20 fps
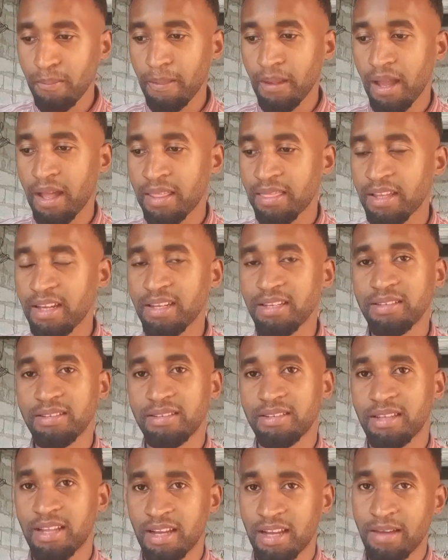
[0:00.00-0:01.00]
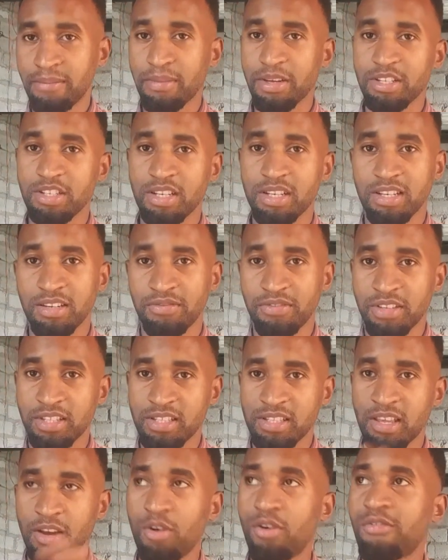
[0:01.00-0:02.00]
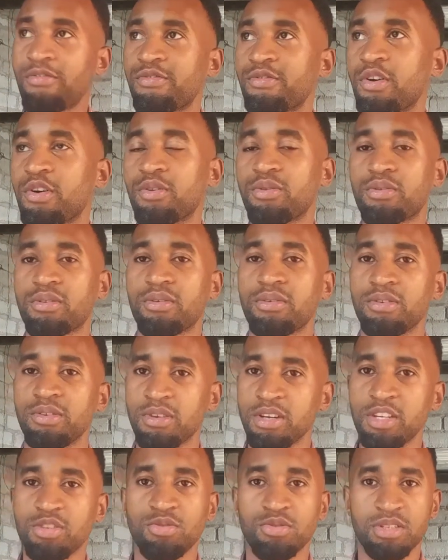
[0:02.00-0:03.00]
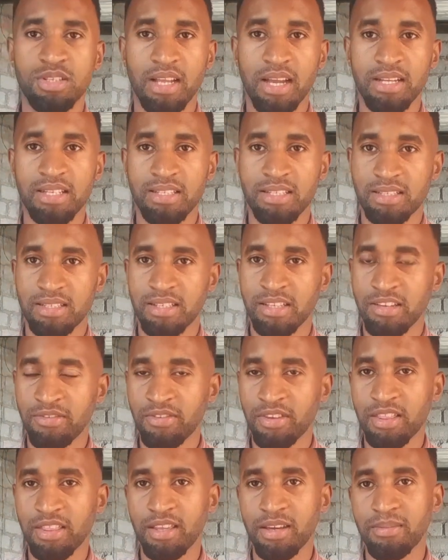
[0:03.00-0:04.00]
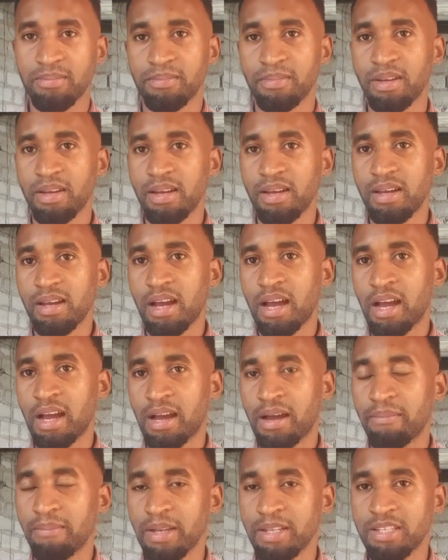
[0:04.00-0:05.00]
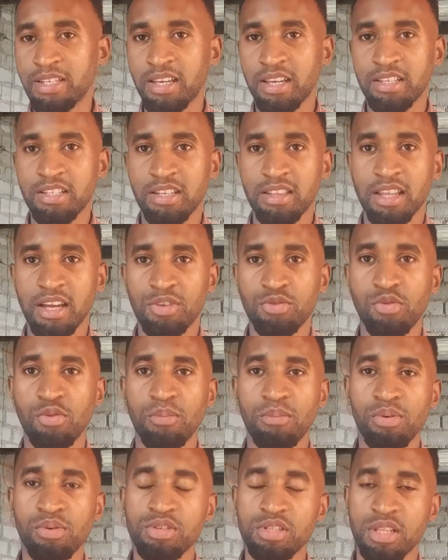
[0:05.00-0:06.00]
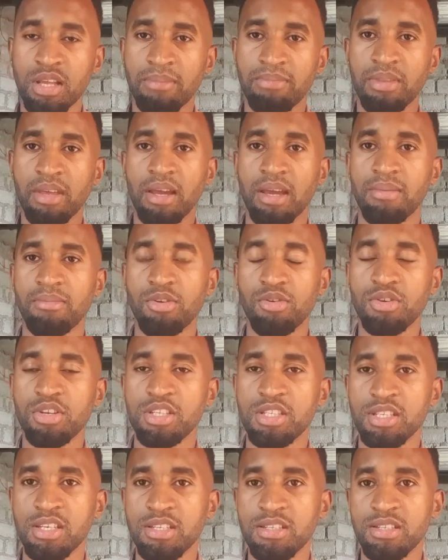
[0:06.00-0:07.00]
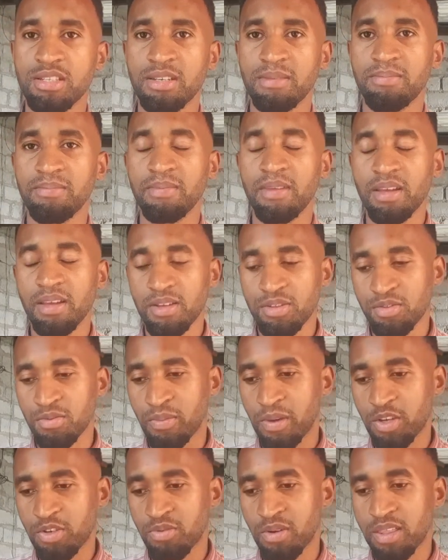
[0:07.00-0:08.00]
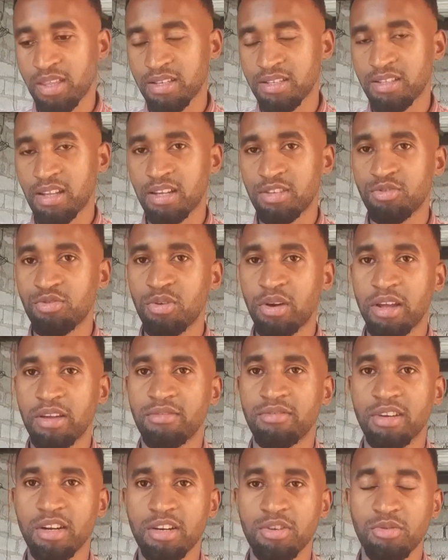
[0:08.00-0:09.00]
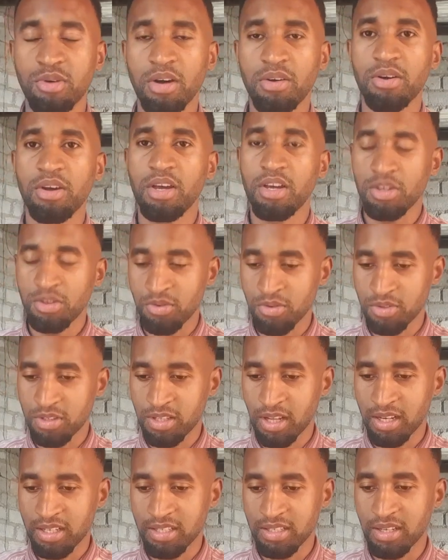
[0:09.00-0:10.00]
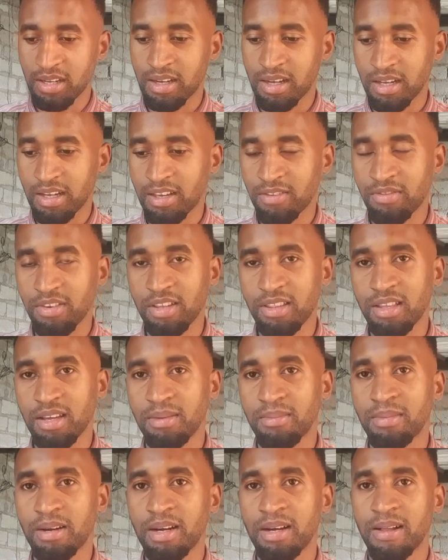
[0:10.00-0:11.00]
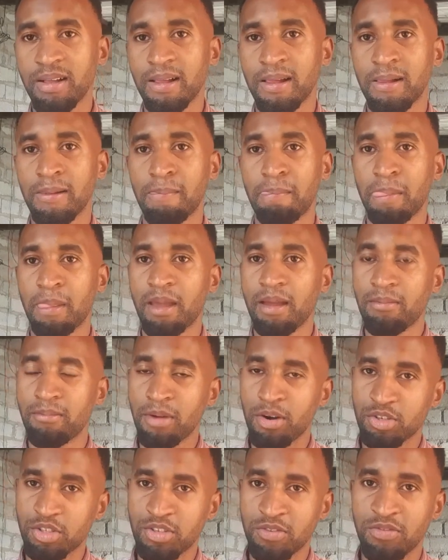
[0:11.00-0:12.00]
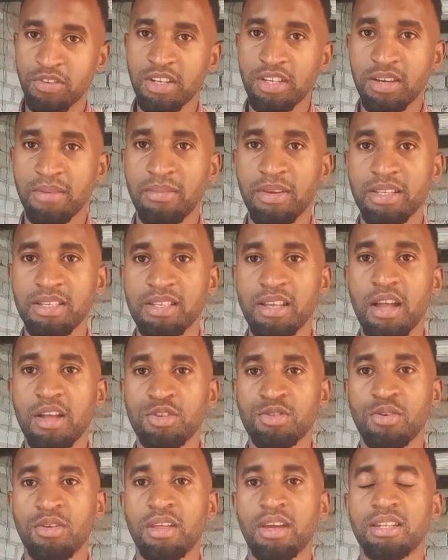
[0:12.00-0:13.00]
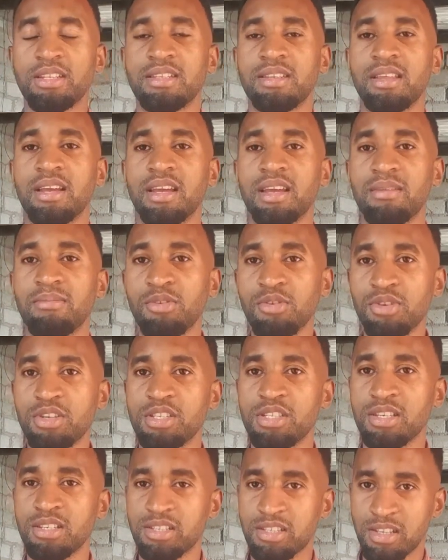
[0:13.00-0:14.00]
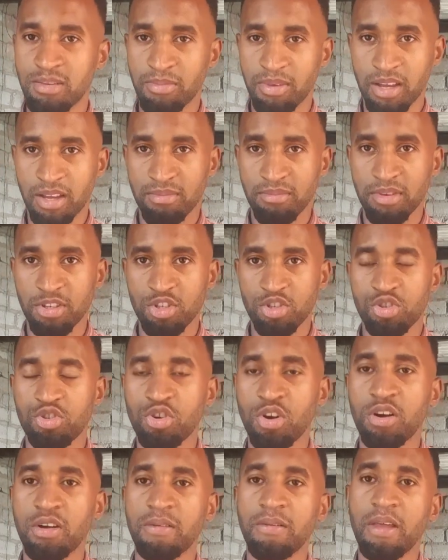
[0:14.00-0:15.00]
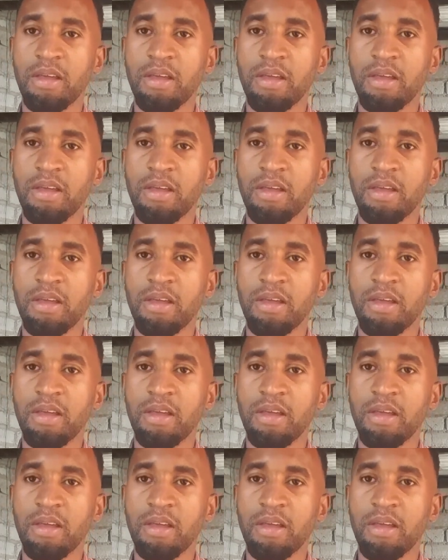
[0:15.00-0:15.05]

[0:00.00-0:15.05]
And then, like I mentioned, if it's the off-rock, you need to start giving them medication that will boost up their immune system to make sure they start growing very well. You start giving them multivitamins so that the immune system can be strong,